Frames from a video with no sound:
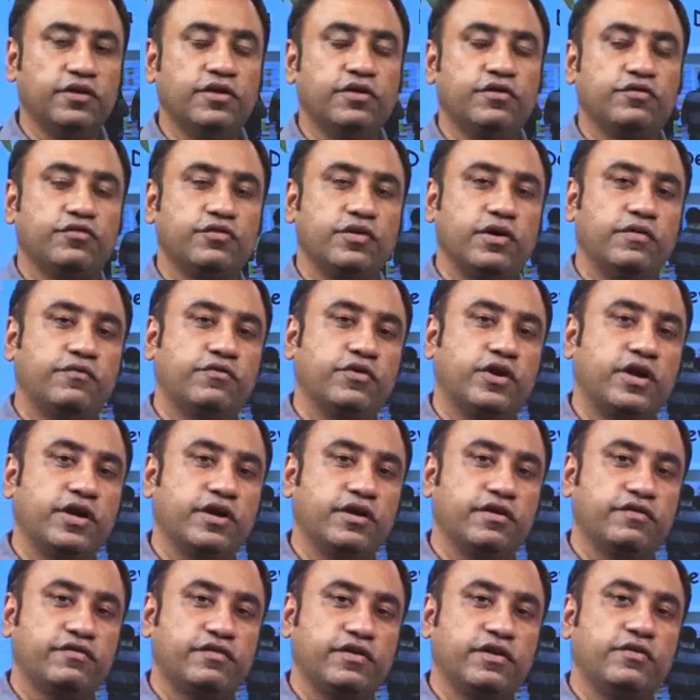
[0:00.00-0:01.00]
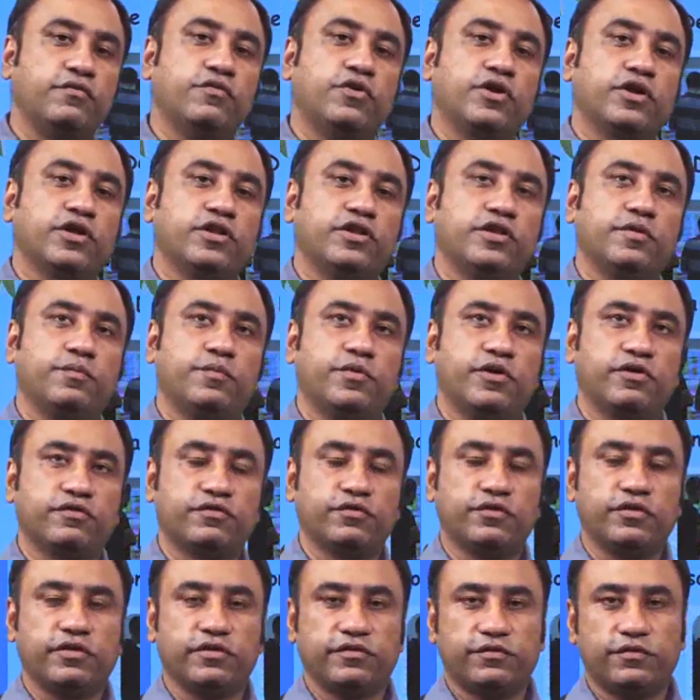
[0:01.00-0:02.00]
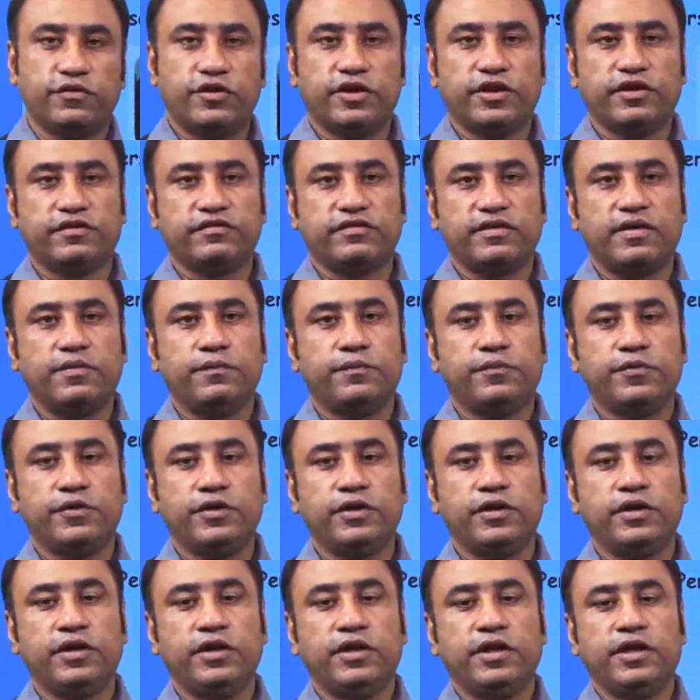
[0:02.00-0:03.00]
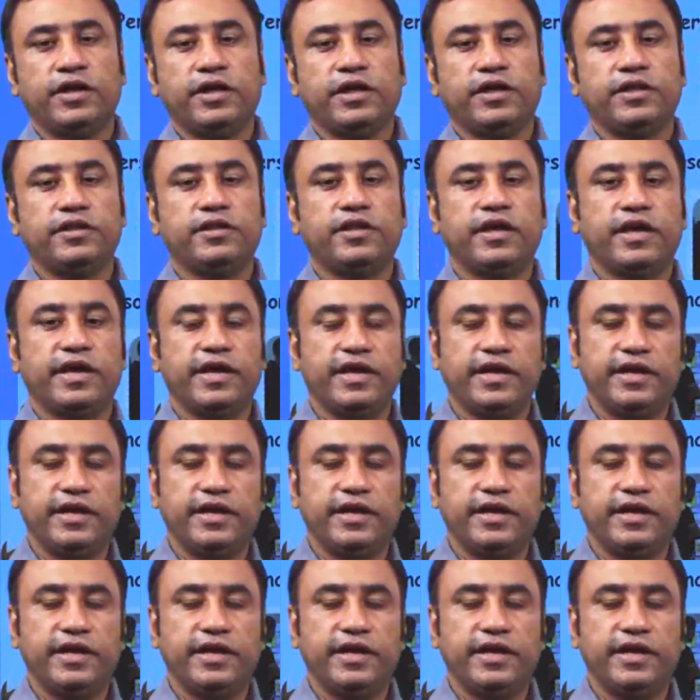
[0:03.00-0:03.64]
So, you have to understand what are the personas. For example, in the